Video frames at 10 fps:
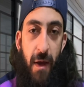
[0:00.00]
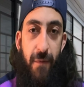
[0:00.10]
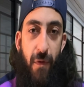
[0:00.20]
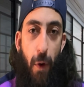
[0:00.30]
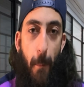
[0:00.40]

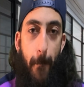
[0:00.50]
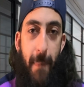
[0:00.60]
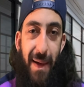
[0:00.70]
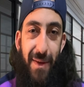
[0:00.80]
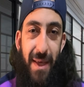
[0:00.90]
for £1
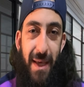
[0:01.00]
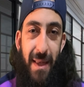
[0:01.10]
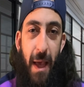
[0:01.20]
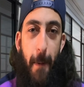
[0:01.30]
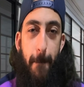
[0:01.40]

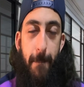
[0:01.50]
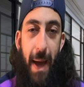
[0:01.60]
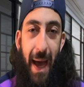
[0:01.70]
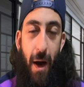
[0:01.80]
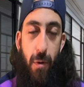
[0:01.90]
million
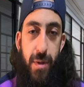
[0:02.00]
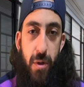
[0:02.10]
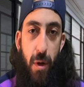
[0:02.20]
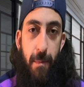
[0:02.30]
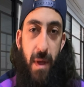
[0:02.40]

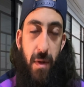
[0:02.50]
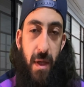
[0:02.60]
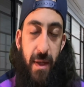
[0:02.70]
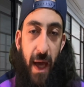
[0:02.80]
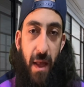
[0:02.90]
or $1
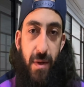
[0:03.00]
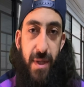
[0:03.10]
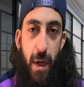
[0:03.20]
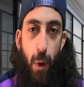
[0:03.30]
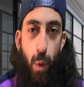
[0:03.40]
million
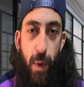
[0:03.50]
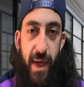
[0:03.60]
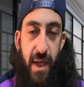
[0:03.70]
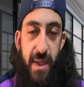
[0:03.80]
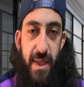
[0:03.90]
a
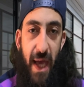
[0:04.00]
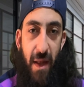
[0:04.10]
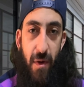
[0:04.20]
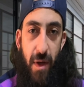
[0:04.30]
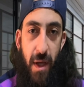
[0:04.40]
week
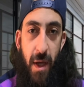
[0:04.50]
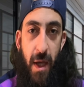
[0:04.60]
salary.